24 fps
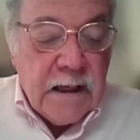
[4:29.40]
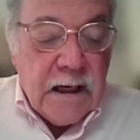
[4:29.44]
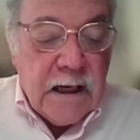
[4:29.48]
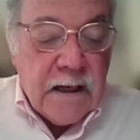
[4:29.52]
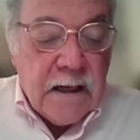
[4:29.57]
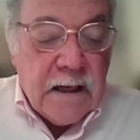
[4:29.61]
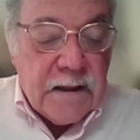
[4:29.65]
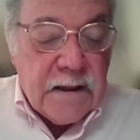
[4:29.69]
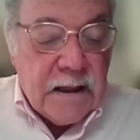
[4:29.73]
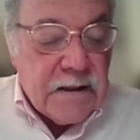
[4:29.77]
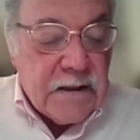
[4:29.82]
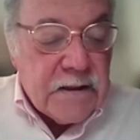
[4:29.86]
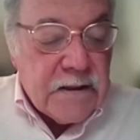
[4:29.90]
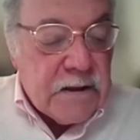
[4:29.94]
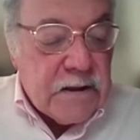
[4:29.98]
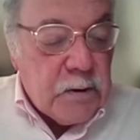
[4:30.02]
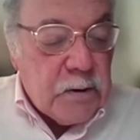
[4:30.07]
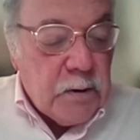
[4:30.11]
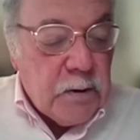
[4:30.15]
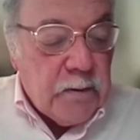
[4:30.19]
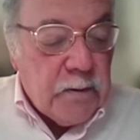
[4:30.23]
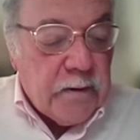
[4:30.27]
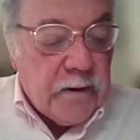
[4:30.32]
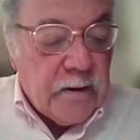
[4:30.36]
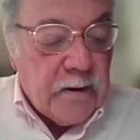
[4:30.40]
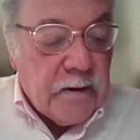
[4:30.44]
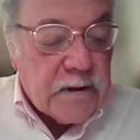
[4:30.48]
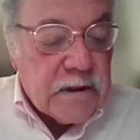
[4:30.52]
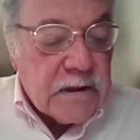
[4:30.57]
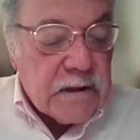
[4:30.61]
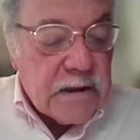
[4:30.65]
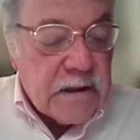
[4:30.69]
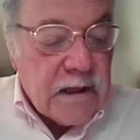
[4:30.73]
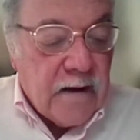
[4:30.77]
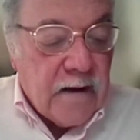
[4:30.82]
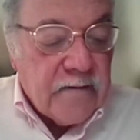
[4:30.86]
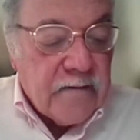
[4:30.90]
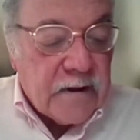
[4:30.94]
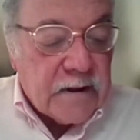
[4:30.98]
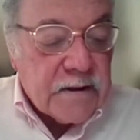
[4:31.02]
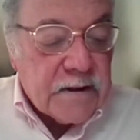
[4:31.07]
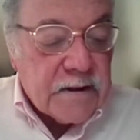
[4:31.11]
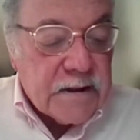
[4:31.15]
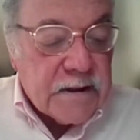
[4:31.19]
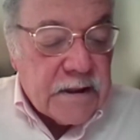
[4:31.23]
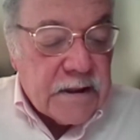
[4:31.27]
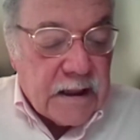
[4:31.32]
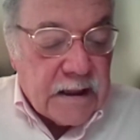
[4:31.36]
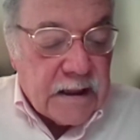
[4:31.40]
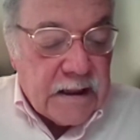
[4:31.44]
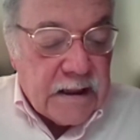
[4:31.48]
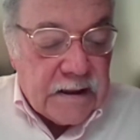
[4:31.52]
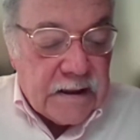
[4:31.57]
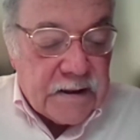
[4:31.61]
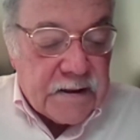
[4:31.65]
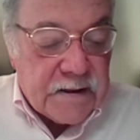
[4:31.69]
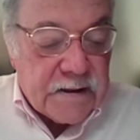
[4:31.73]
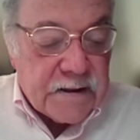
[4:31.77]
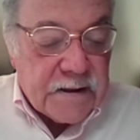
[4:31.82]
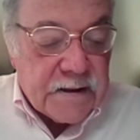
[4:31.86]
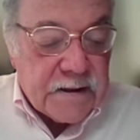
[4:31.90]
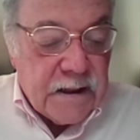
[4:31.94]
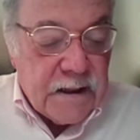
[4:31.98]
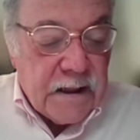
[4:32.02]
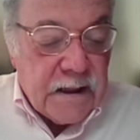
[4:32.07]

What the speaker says: at the Institute of Slavic Studies.